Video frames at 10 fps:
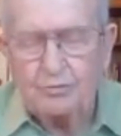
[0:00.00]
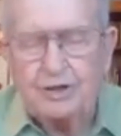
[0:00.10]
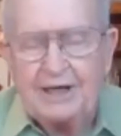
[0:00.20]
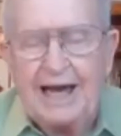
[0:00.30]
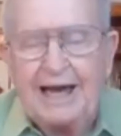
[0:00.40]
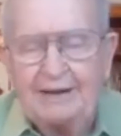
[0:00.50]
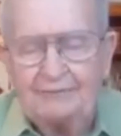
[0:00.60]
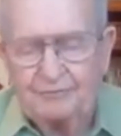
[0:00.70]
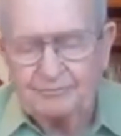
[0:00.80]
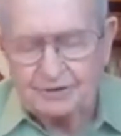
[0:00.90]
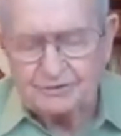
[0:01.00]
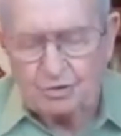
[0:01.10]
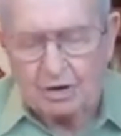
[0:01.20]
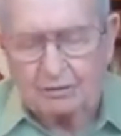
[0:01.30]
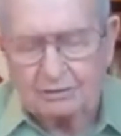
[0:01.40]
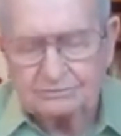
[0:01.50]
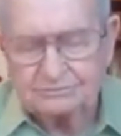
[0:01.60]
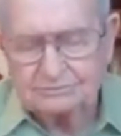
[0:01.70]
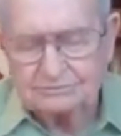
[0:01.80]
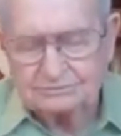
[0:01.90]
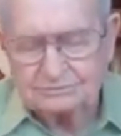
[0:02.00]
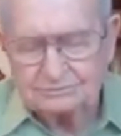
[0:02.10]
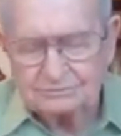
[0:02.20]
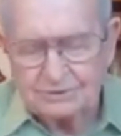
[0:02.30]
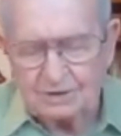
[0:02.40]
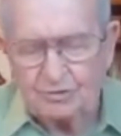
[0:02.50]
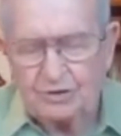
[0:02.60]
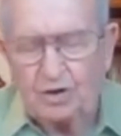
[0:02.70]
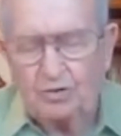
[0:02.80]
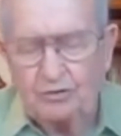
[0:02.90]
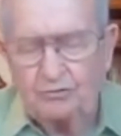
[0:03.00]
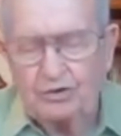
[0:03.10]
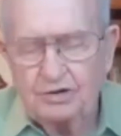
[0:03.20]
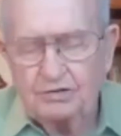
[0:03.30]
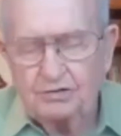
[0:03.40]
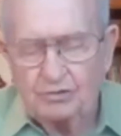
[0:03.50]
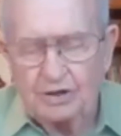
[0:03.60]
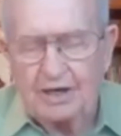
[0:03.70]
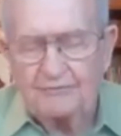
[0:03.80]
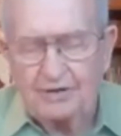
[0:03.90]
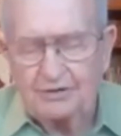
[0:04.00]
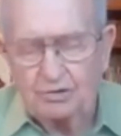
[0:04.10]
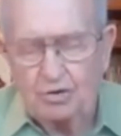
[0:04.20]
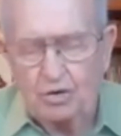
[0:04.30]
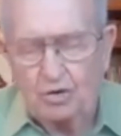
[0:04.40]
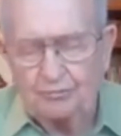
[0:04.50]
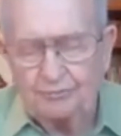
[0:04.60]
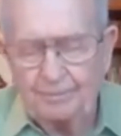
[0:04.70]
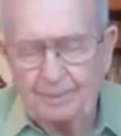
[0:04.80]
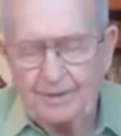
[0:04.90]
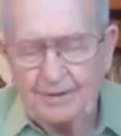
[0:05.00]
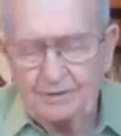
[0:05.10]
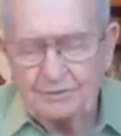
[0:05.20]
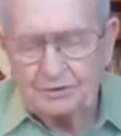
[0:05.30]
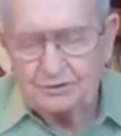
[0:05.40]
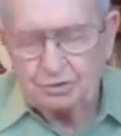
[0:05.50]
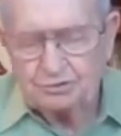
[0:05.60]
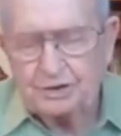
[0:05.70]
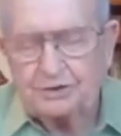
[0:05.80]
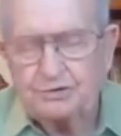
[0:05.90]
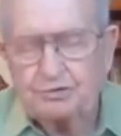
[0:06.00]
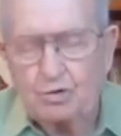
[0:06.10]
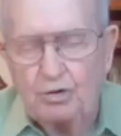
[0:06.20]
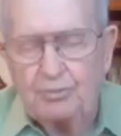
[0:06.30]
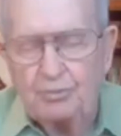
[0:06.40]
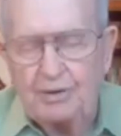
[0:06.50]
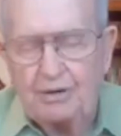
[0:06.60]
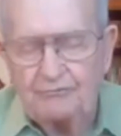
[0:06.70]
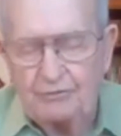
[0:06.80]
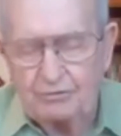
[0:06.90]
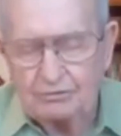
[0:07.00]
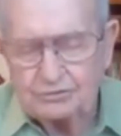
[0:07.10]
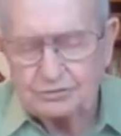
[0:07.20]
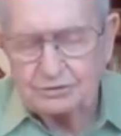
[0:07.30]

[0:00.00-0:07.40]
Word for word: we die from this world, that we know that we, we have that new home that you said you'd go and prepare for us.